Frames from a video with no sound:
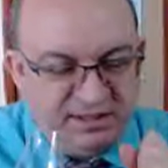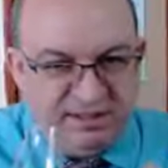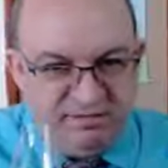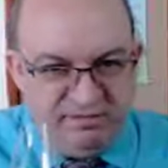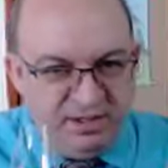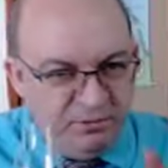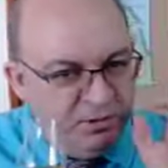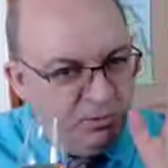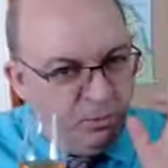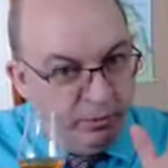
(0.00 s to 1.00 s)

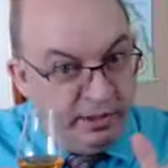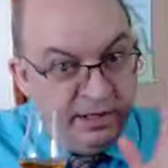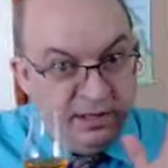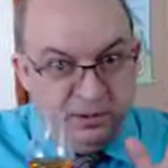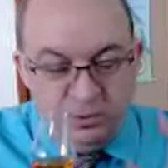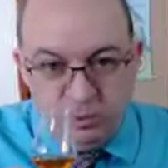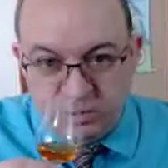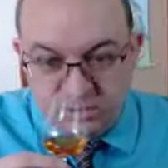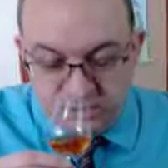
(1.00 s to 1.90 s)
very rare note.